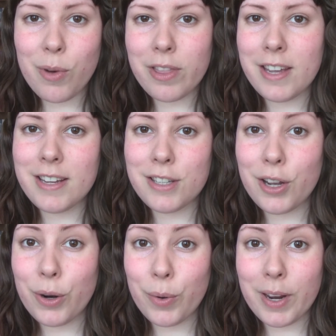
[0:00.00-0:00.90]
what these
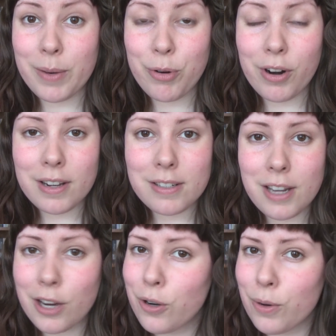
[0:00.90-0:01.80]
Korean products
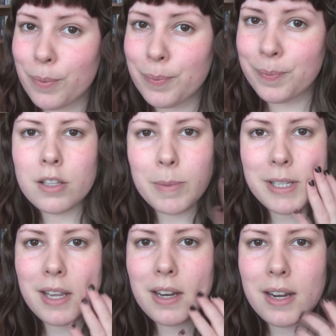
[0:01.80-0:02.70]
can do. So my
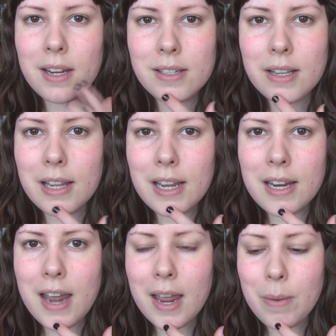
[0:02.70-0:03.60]
skin is
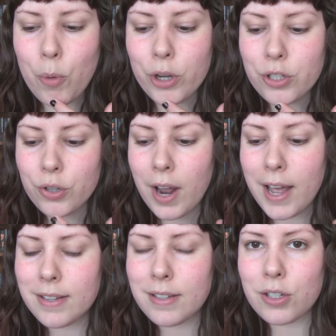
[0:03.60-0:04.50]
clean and
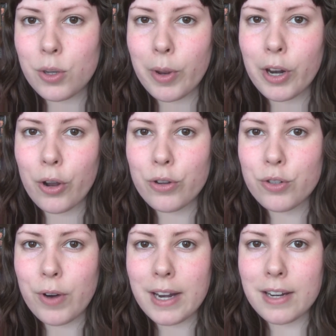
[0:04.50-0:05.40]
moisturized, so we're going to go
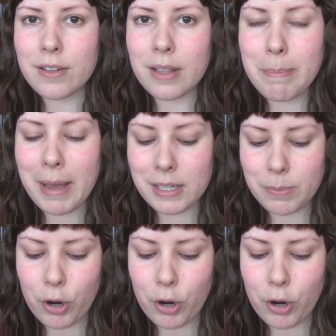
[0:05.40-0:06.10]
straight into the base